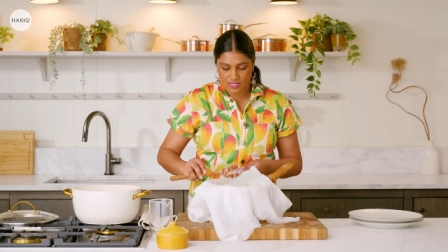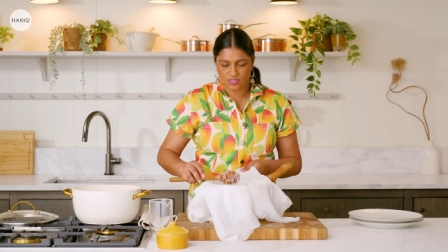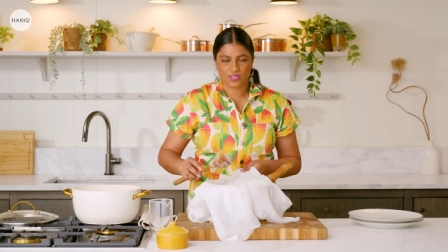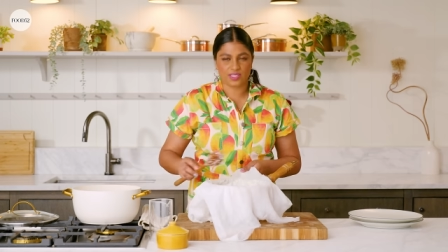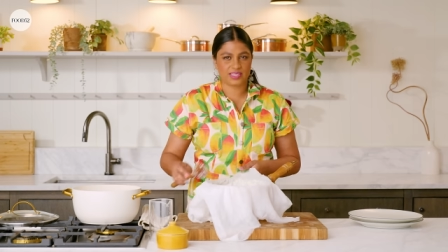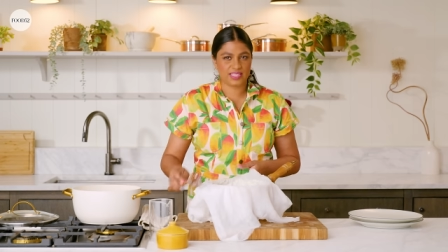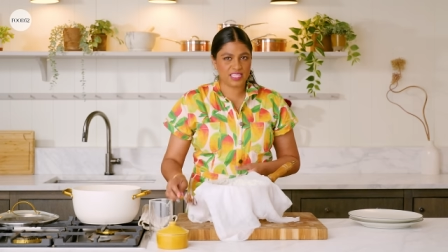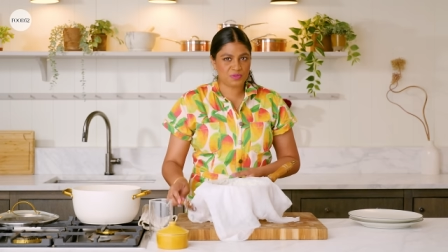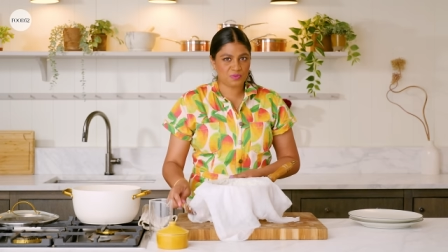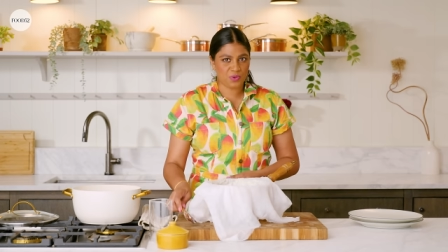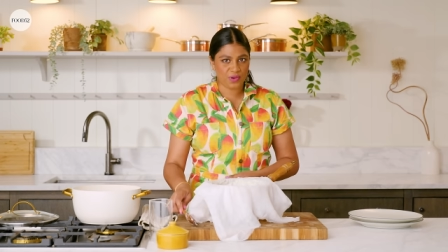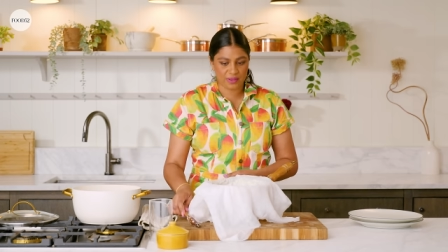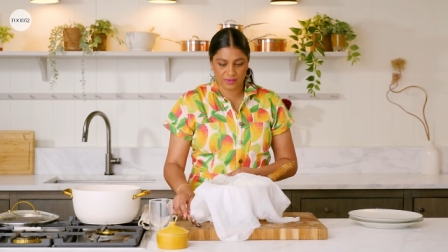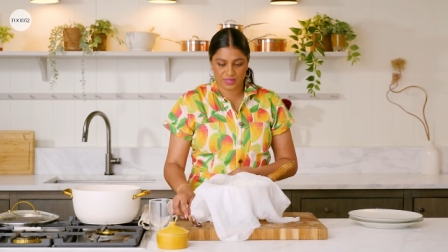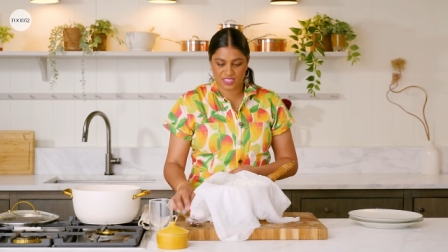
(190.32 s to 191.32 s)
So at this
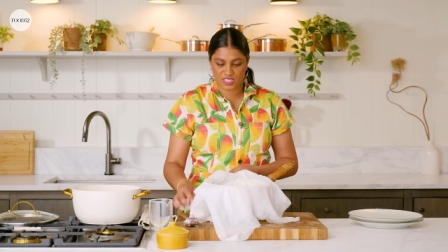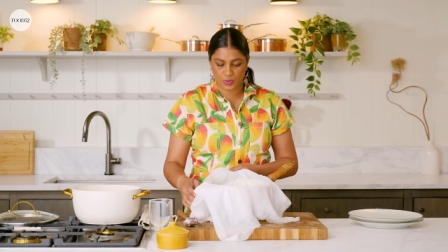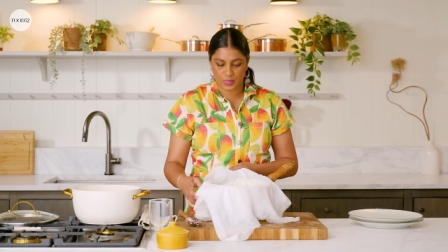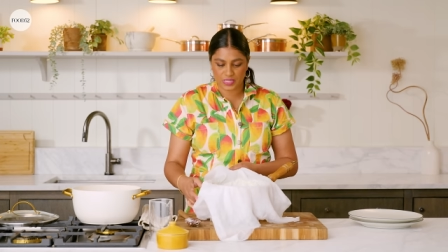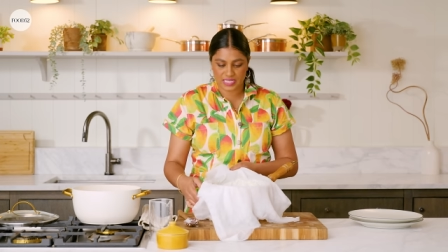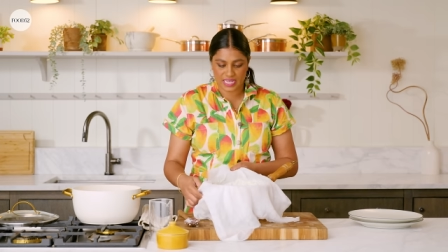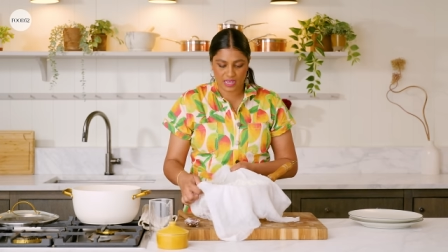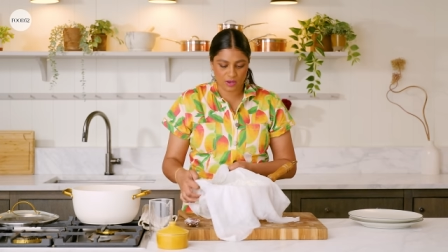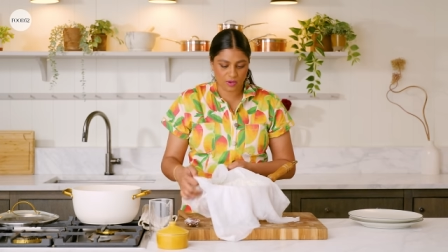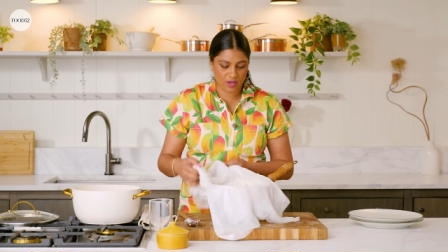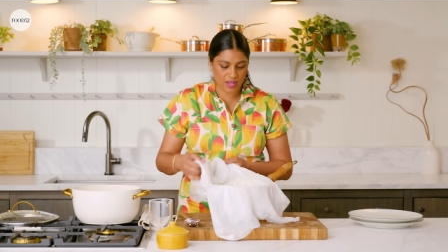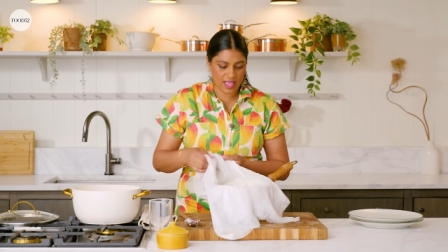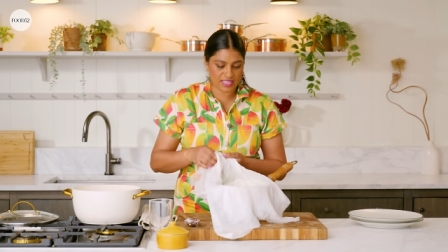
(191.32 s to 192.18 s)
point, I'm gonna squeeze out